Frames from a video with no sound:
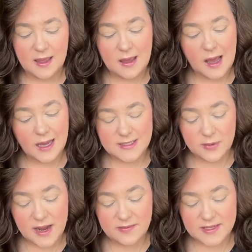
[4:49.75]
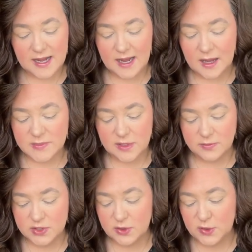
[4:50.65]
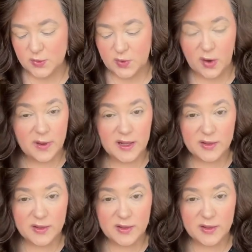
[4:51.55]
I don't have the time, so I'm just going to throw in a little